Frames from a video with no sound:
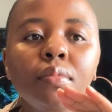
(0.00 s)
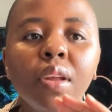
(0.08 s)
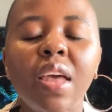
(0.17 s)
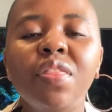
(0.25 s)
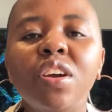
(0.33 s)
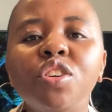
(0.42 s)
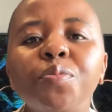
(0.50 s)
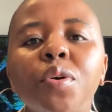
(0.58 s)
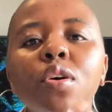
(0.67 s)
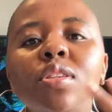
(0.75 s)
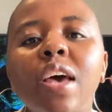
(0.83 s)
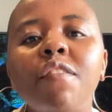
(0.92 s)
And that is
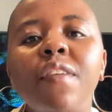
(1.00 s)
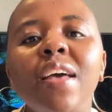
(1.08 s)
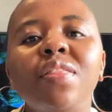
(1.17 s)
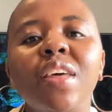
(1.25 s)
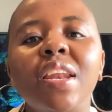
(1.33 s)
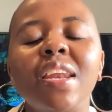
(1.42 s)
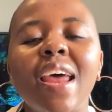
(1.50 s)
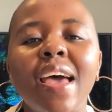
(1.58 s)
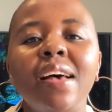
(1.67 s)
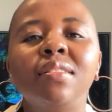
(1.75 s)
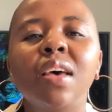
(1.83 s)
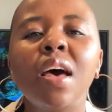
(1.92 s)
because I find that it
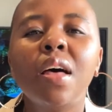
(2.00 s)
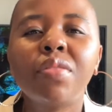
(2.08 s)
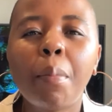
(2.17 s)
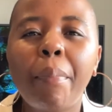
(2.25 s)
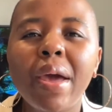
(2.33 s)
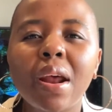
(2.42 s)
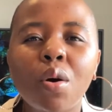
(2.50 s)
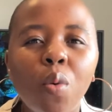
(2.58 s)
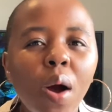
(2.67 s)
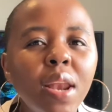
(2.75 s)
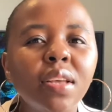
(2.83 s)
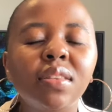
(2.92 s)
has the better
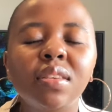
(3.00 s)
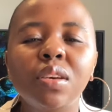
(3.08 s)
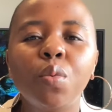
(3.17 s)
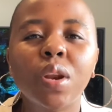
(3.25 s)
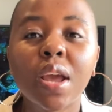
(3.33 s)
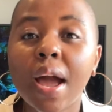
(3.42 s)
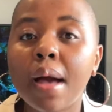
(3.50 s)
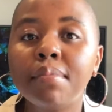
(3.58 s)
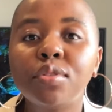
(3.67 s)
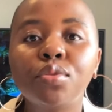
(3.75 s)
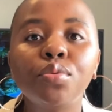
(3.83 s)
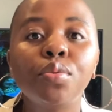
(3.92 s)
quality when it
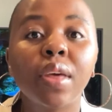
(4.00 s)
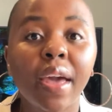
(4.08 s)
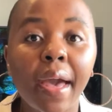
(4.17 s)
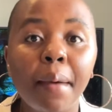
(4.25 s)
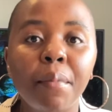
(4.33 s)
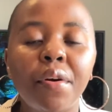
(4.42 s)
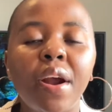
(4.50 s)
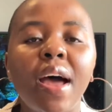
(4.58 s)
comes to the camera.